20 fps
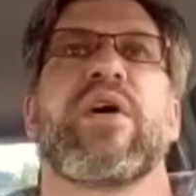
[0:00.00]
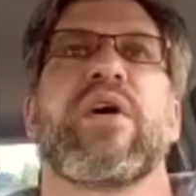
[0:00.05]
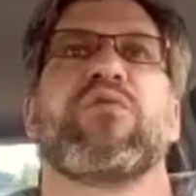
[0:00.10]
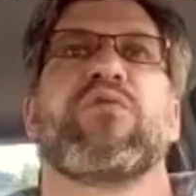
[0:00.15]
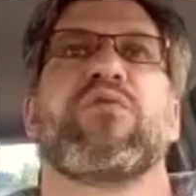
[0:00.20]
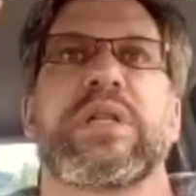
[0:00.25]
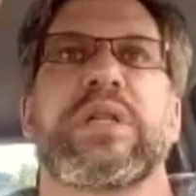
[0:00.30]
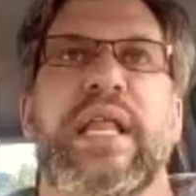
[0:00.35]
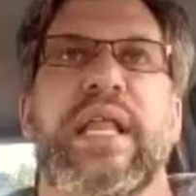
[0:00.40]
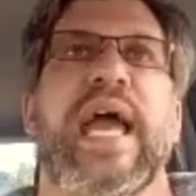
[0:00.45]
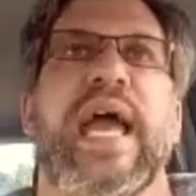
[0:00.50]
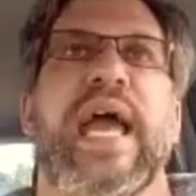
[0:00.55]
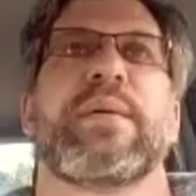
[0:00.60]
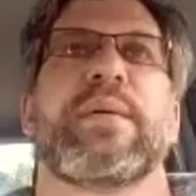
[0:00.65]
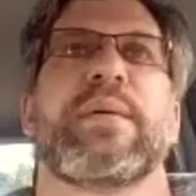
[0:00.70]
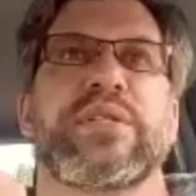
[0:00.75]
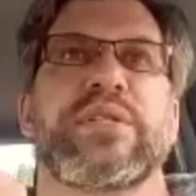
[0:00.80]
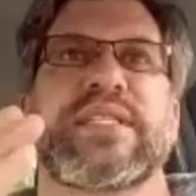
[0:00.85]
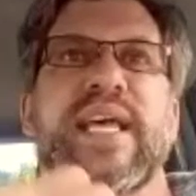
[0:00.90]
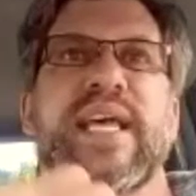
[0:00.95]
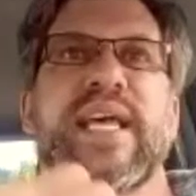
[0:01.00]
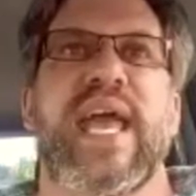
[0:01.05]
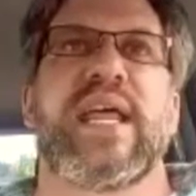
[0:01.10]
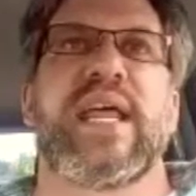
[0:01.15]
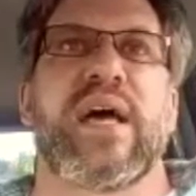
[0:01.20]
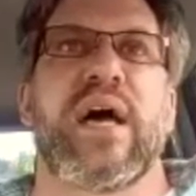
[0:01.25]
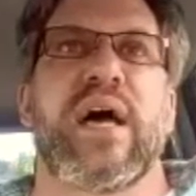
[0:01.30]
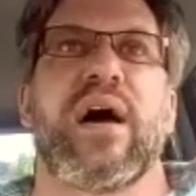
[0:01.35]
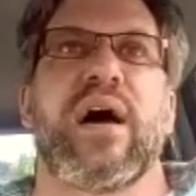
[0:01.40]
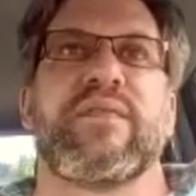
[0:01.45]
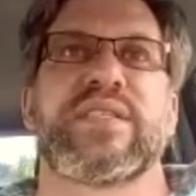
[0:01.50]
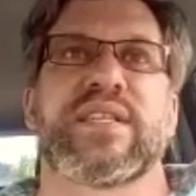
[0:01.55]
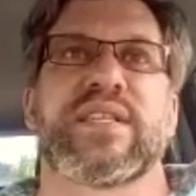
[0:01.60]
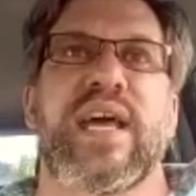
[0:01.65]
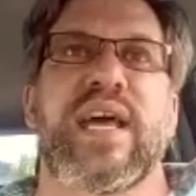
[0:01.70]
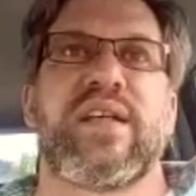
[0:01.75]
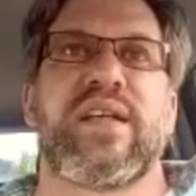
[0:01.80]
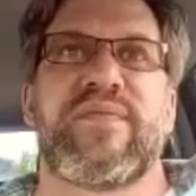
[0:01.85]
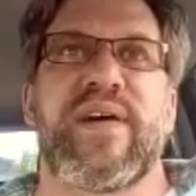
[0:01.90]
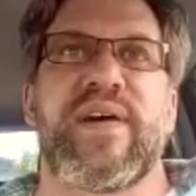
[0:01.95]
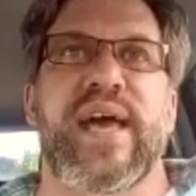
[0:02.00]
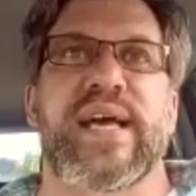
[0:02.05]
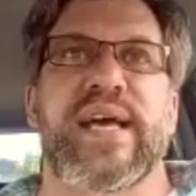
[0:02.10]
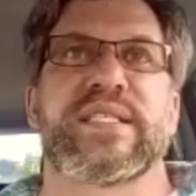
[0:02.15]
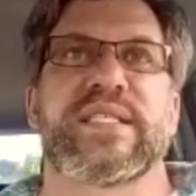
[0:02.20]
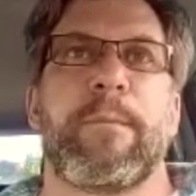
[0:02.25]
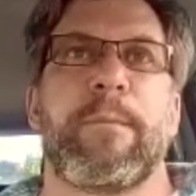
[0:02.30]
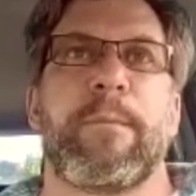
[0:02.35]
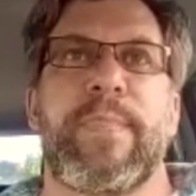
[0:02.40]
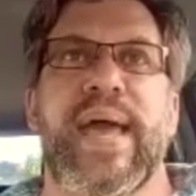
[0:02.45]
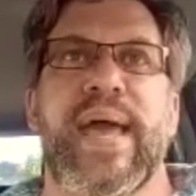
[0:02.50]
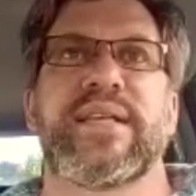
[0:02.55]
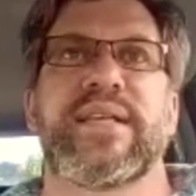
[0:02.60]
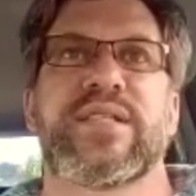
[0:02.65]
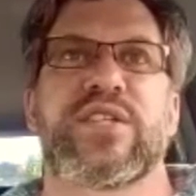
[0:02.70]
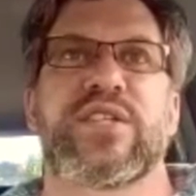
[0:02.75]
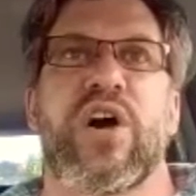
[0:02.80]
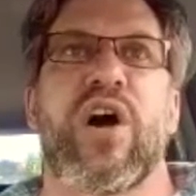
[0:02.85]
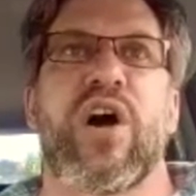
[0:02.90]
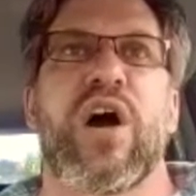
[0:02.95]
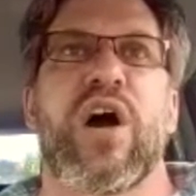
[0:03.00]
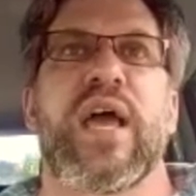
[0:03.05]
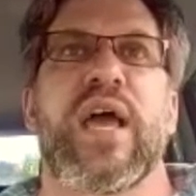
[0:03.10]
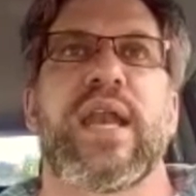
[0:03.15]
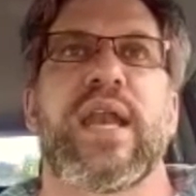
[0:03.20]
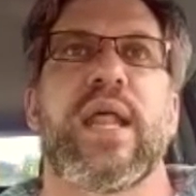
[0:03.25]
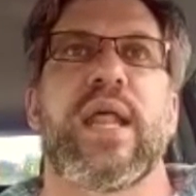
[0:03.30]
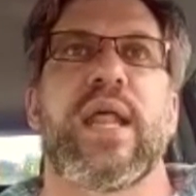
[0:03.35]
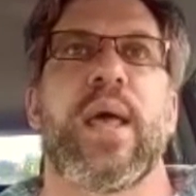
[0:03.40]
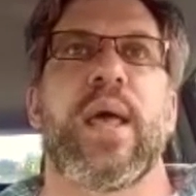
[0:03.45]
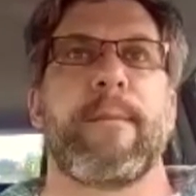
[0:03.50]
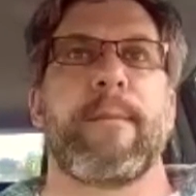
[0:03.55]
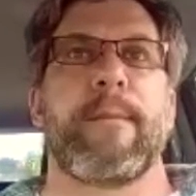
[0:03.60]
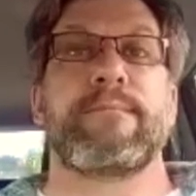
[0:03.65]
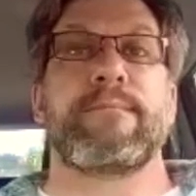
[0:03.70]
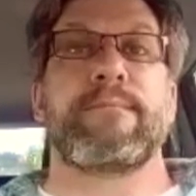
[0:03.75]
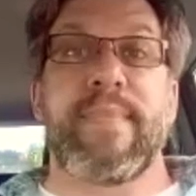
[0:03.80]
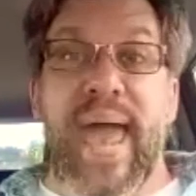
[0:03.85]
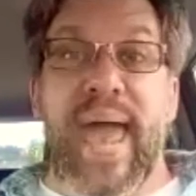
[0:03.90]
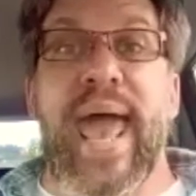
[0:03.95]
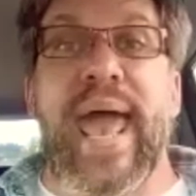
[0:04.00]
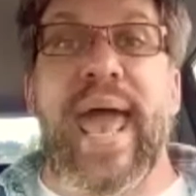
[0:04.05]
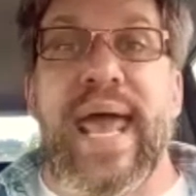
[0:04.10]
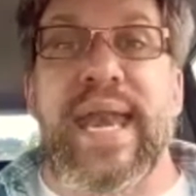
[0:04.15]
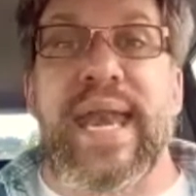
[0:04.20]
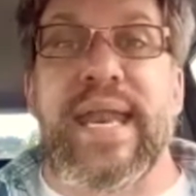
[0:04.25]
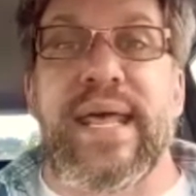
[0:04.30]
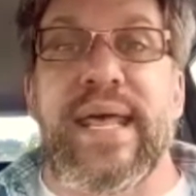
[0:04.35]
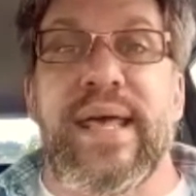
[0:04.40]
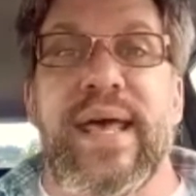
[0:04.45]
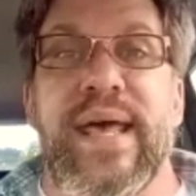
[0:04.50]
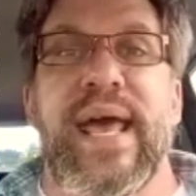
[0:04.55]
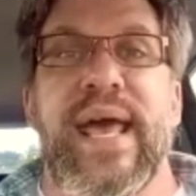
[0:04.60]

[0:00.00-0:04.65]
reliable data of side effects based on men,